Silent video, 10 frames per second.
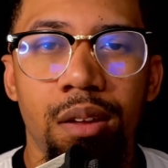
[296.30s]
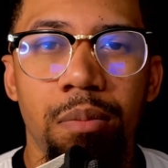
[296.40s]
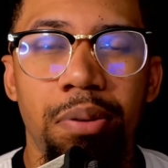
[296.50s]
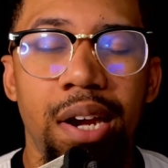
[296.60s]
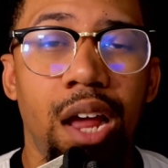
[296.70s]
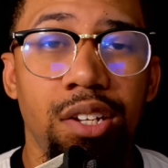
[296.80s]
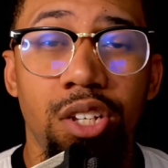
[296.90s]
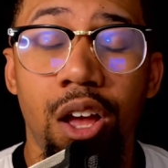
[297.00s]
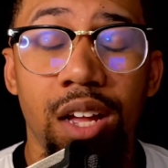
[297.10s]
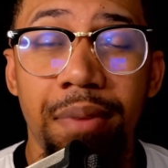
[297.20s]
put out a
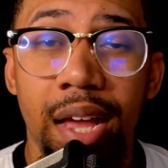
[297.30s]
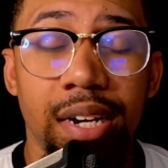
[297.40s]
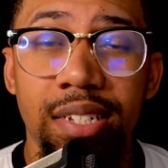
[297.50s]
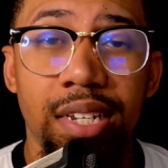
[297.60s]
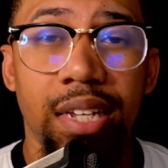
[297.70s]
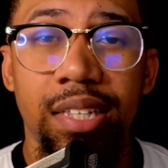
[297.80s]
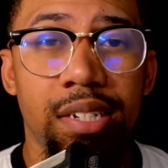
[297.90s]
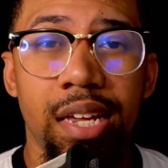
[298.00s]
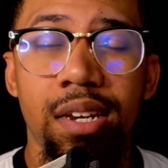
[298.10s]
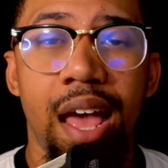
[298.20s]
song. I'm not going to say that they
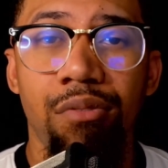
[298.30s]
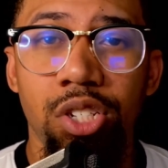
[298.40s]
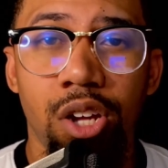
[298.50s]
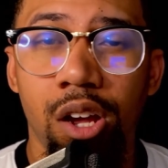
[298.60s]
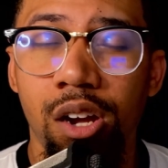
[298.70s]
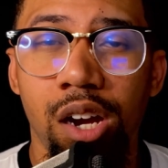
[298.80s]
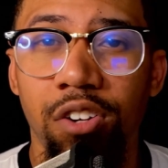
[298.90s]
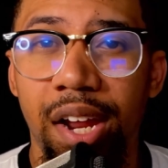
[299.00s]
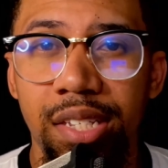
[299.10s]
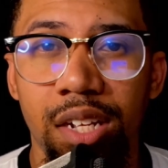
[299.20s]
didn't have a song called
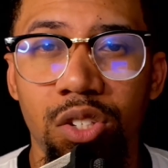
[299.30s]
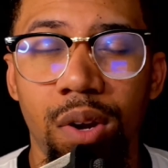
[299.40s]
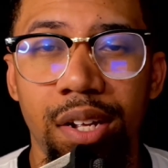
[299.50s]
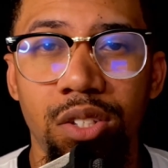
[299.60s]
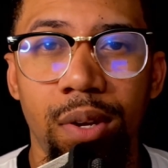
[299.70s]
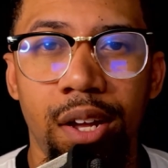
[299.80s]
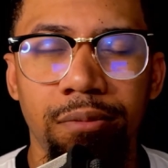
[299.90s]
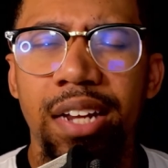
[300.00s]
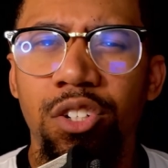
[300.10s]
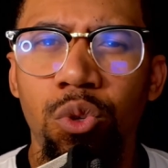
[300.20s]
Crazy in 2012.
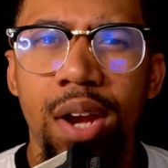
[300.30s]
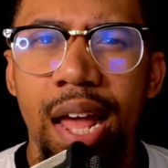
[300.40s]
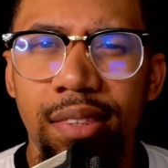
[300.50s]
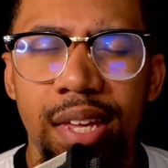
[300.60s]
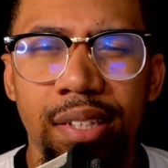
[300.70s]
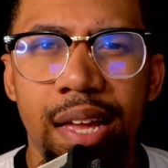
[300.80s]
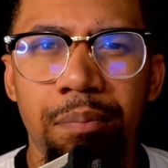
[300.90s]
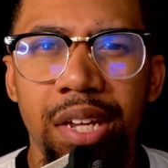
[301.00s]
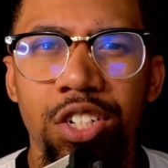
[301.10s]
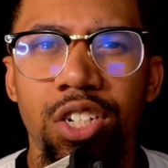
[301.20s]
I do not think that
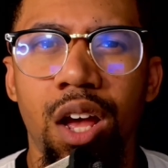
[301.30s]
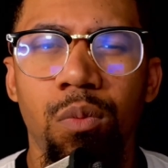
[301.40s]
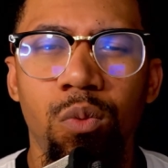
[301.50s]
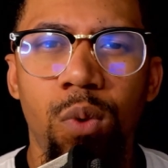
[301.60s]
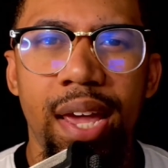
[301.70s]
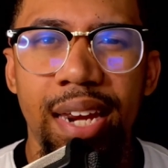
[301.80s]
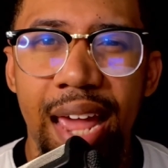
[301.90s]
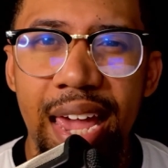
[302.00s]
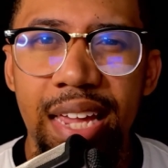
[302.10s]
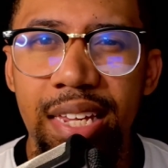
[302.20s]
Big Sean would wait
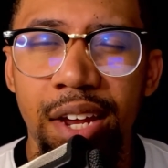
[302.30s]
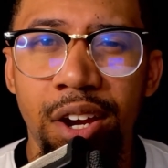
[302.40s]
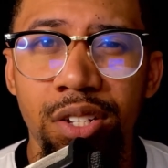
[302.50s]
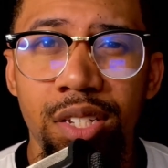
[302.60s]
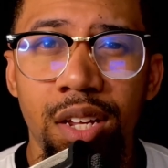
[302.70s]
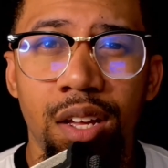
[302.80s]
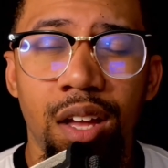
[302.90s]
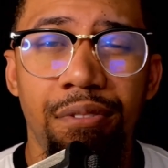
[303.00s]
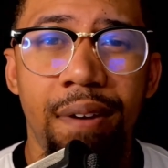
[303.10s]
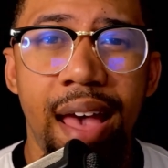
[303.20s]
8 years
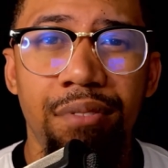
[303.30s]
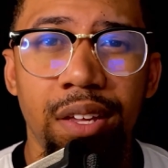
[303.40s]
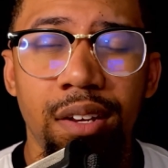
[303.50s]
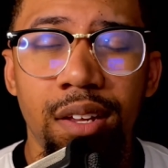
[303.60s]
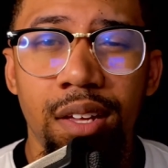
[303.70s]
of having